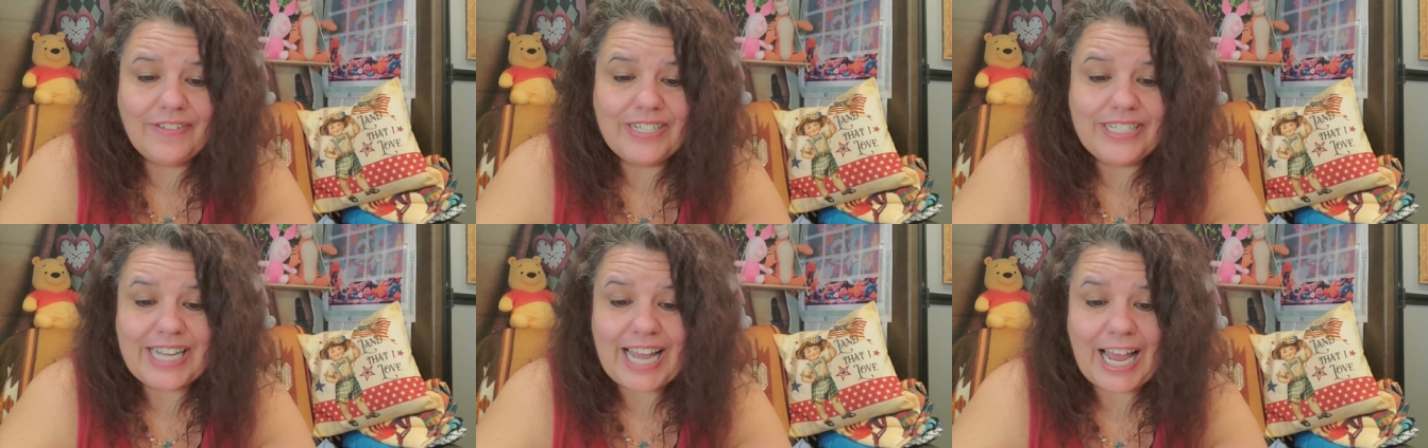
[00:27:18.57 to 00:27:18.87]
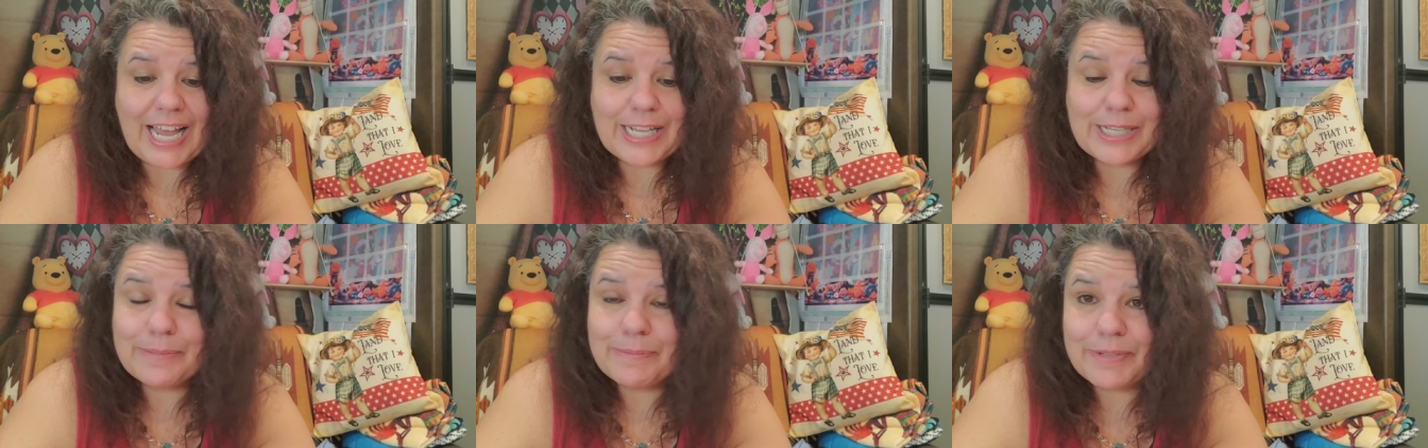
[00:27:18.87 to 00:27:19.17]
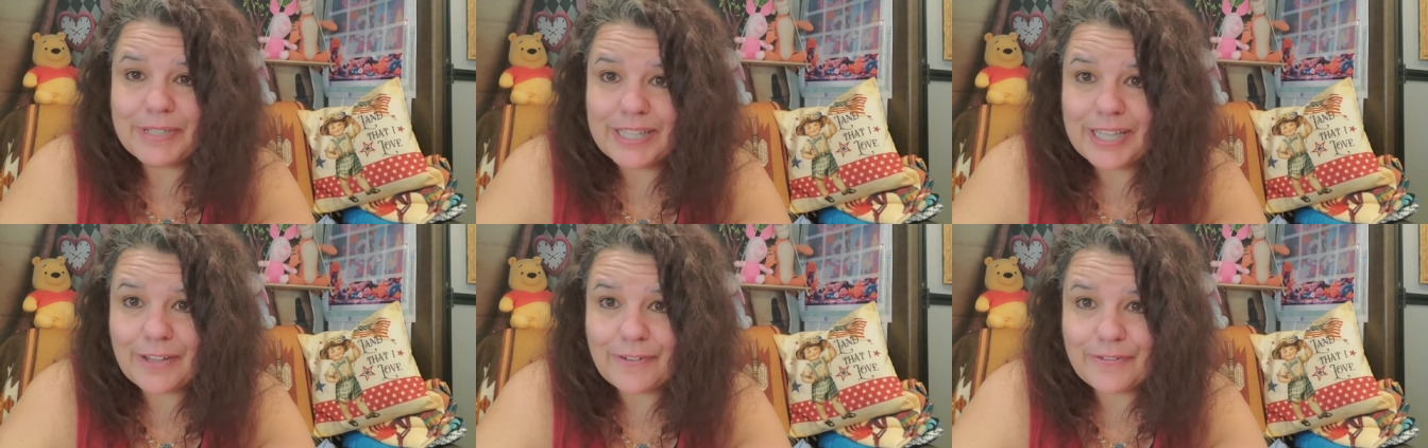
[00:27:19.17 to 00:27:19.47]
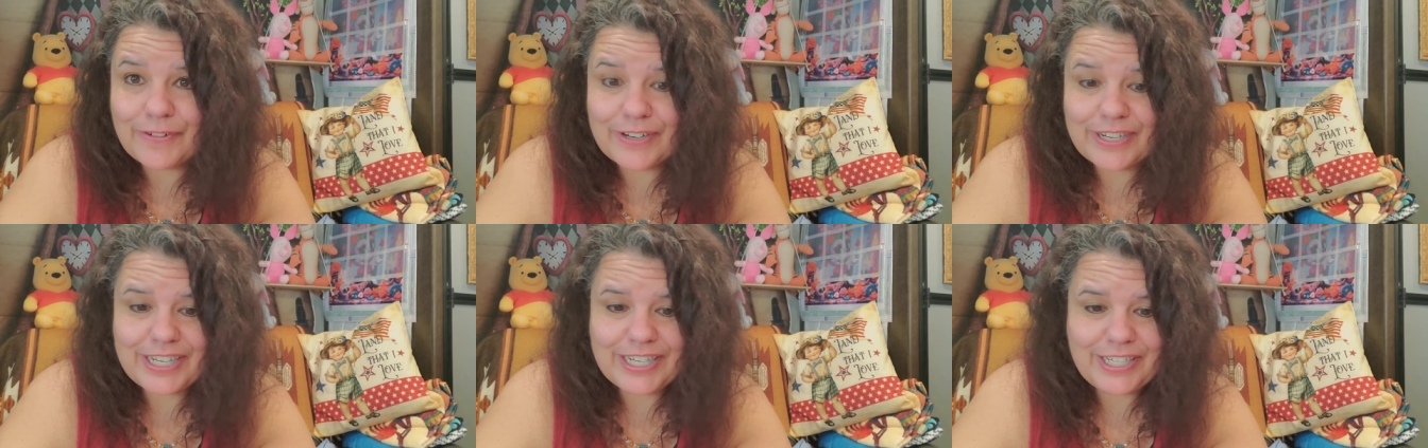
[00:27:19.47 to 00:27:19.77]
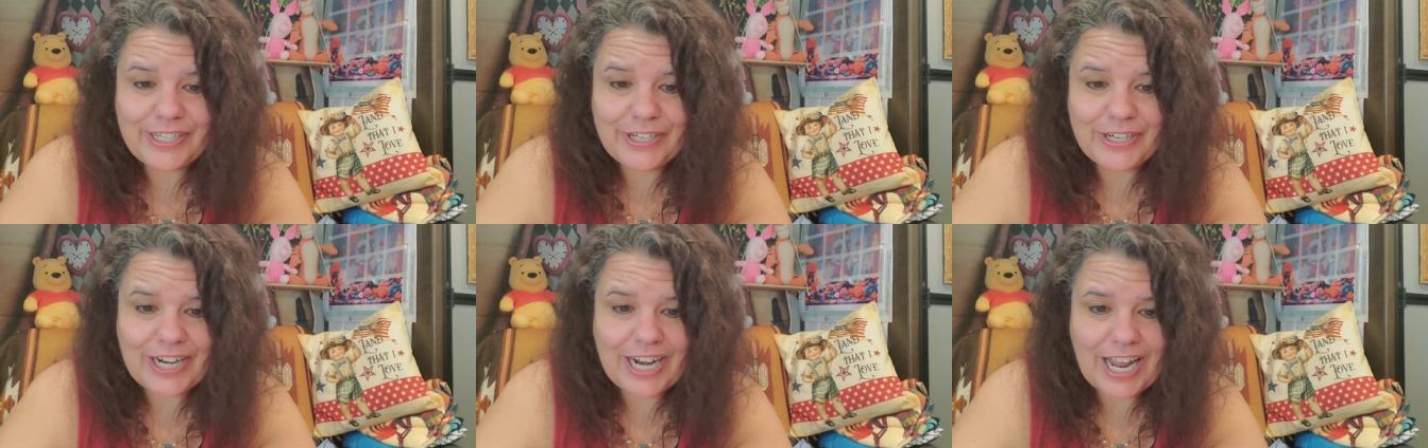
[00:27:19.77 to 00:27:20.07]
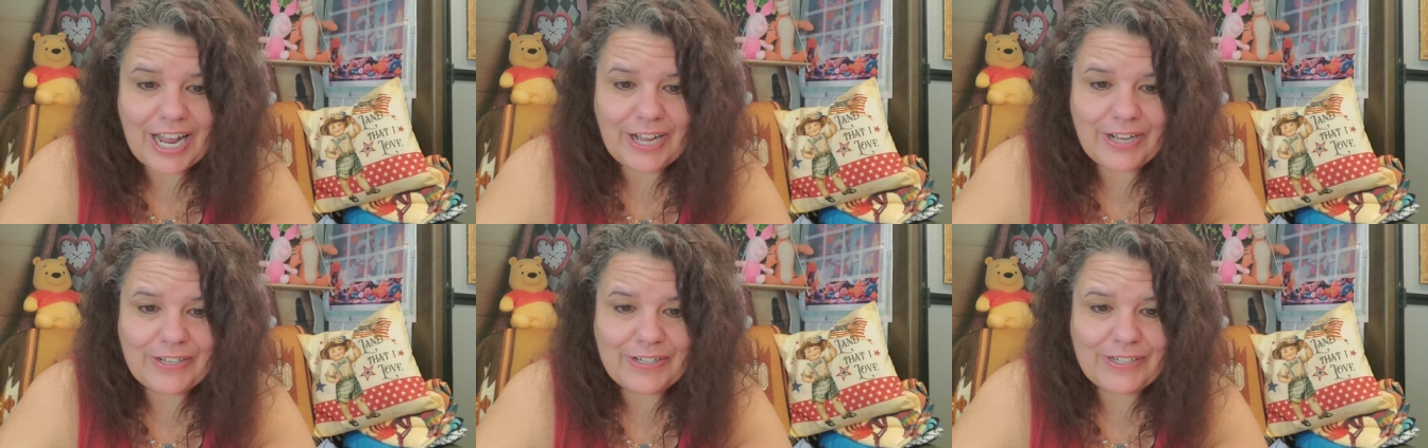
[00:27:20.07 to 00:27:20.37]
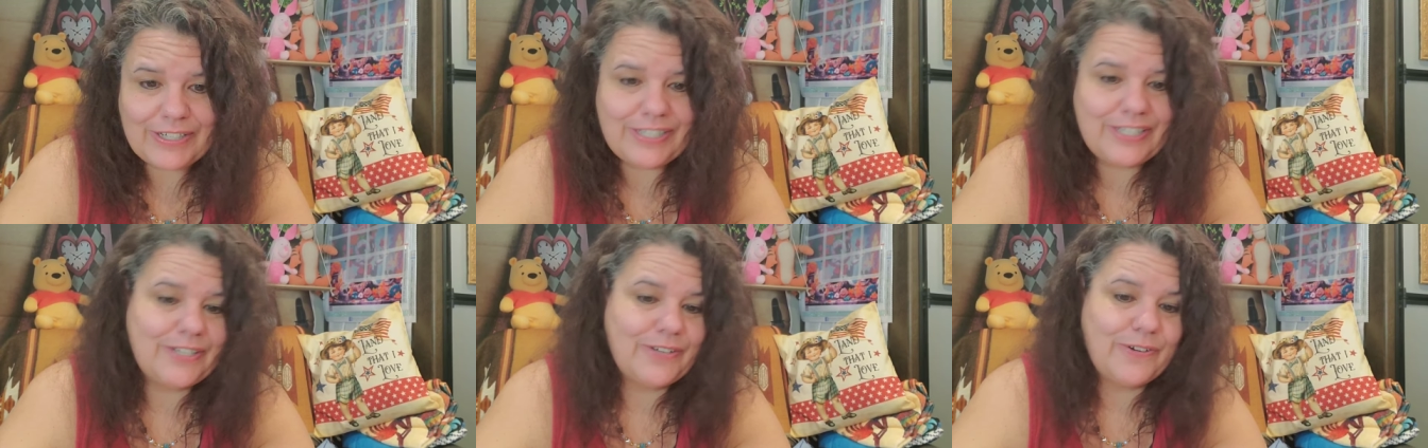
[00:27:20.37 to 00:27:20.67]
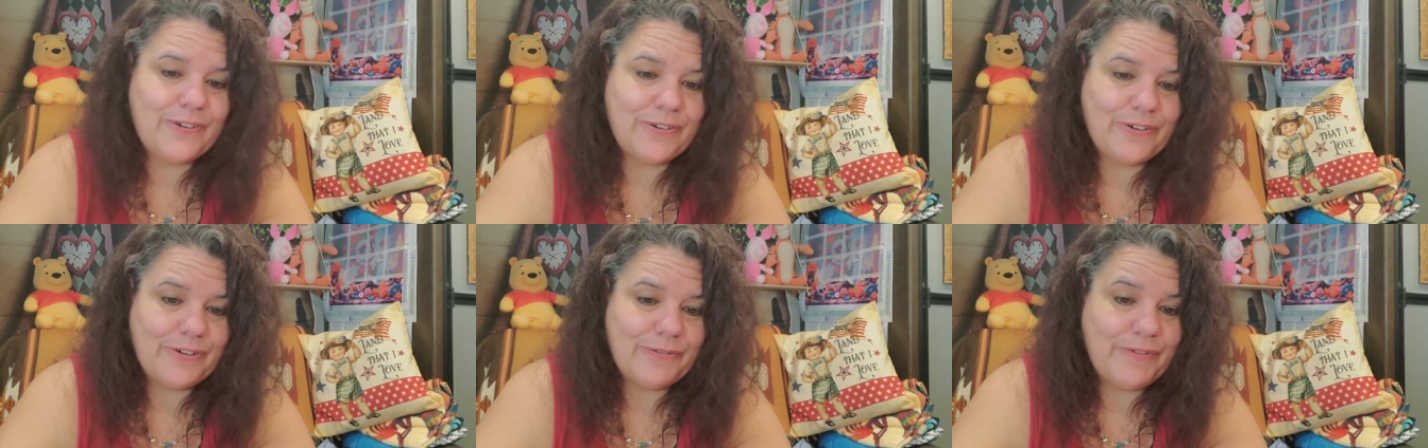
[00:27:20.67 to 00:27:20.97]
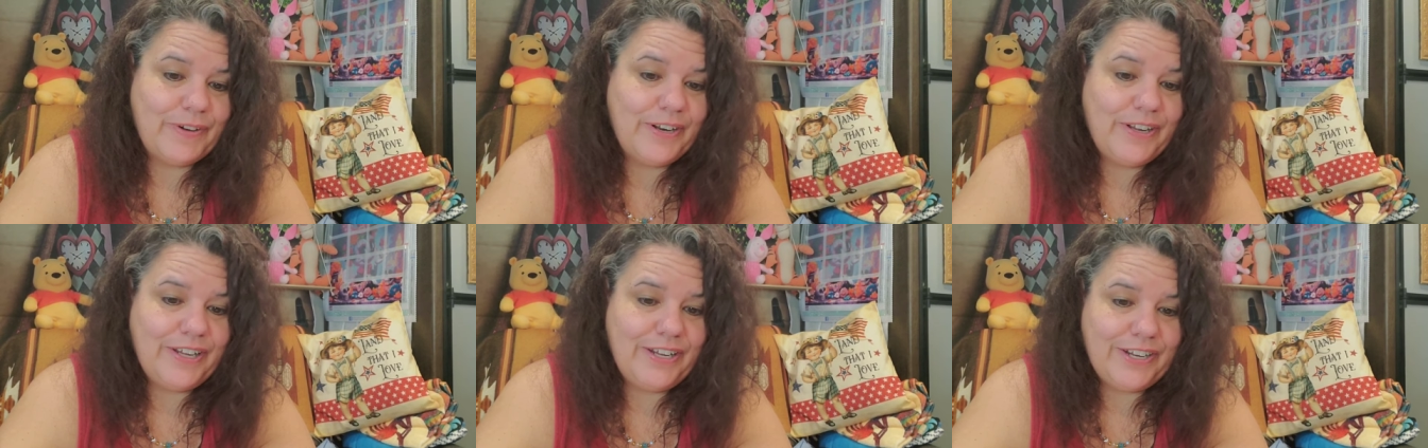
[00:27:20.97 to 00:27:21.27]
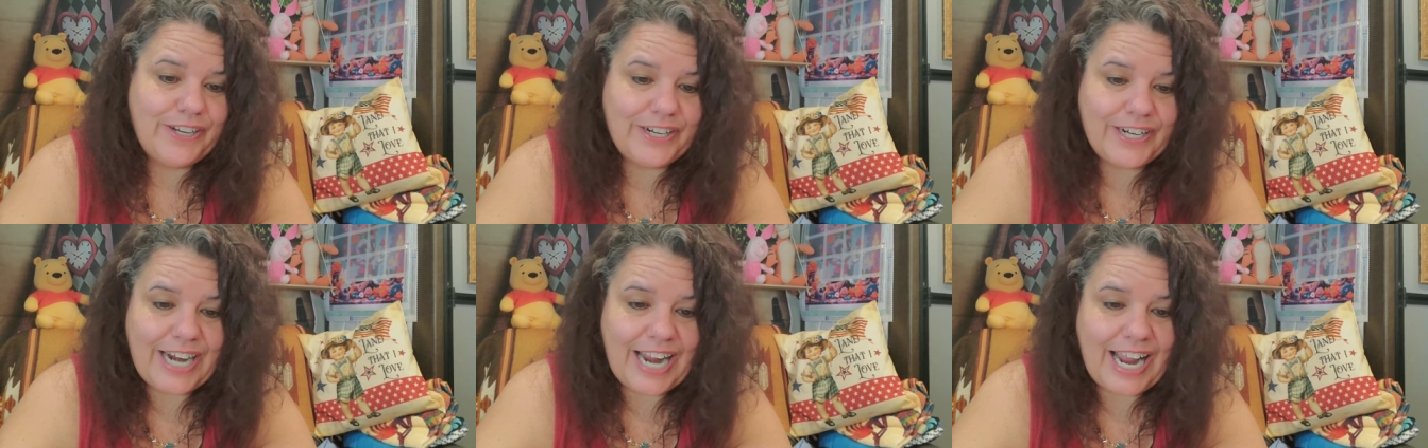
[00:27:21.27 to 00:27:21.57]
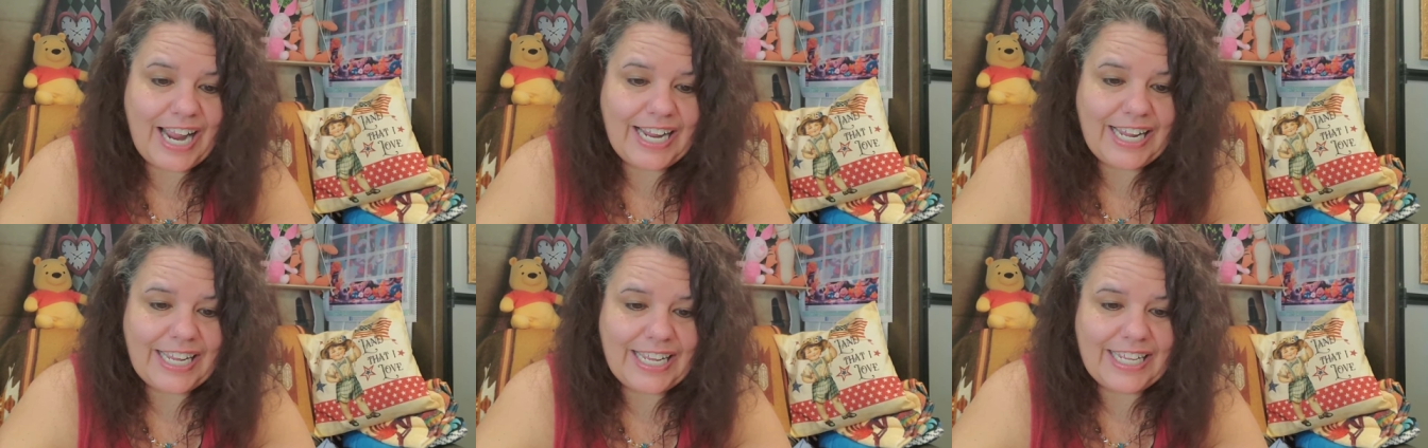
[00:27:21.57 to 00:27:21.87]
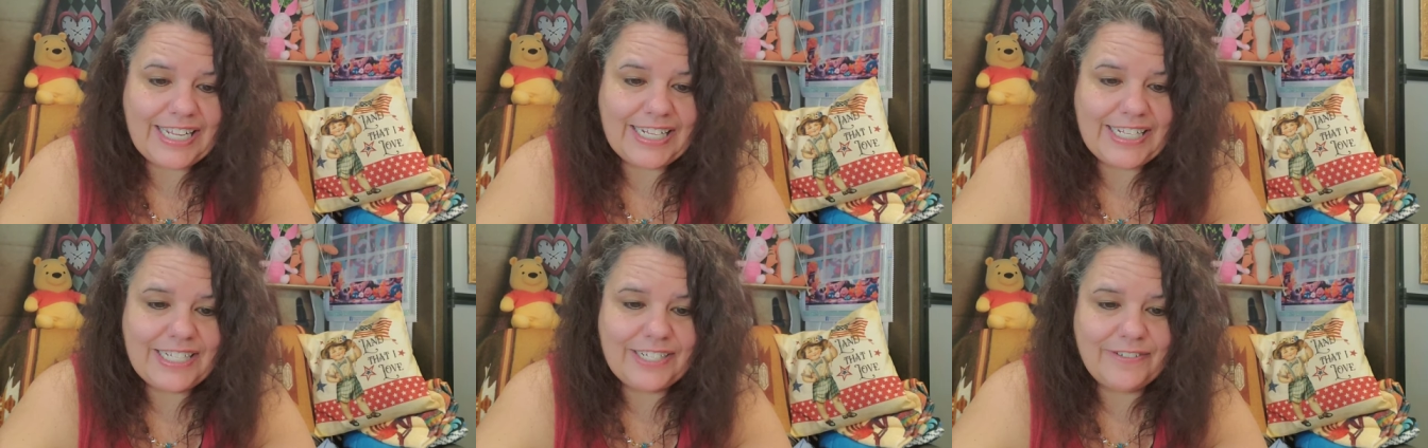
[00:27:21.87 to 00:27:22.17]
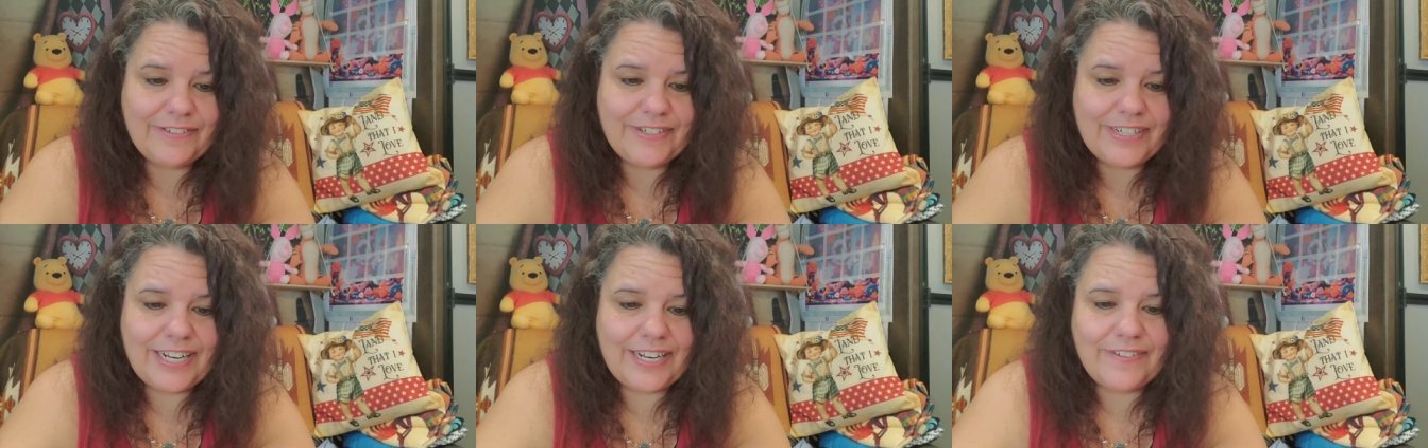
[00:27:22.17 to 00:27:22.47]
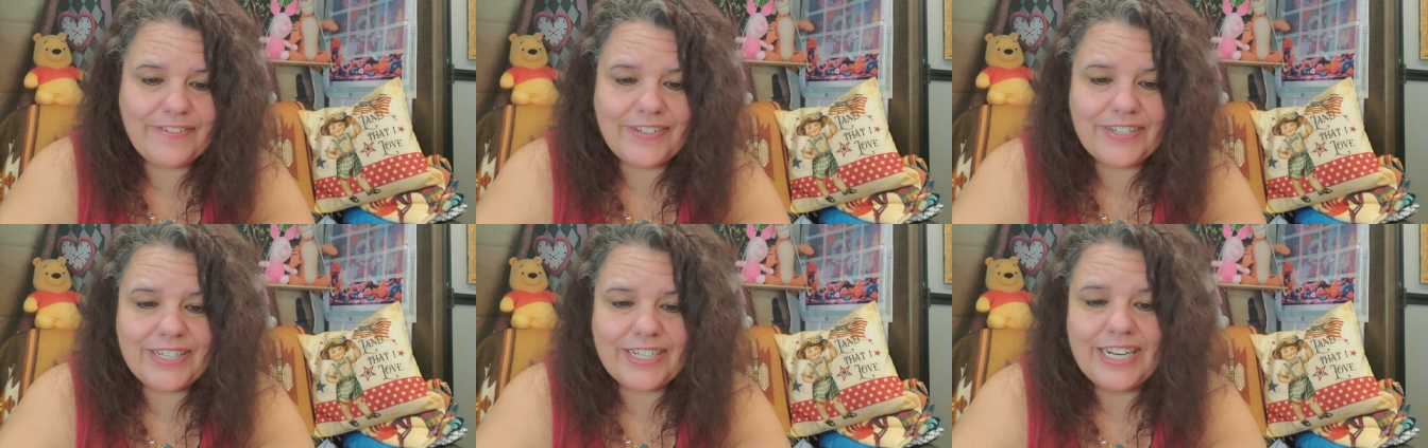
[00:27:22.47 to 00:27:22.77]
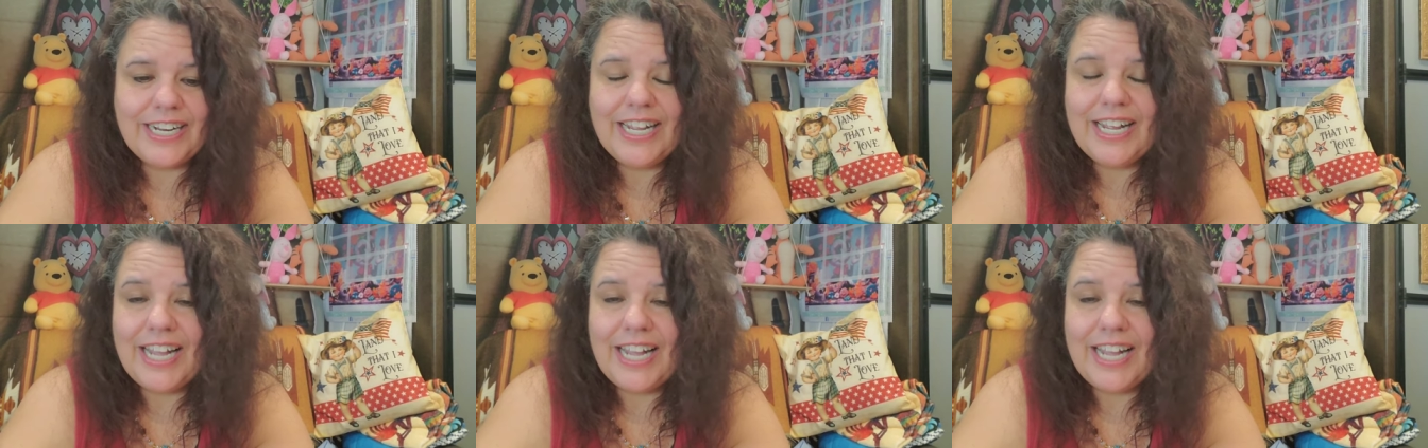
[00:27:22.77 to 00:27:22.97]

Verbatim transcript: a jasmine lover in your house or one of your grandkids or whatever,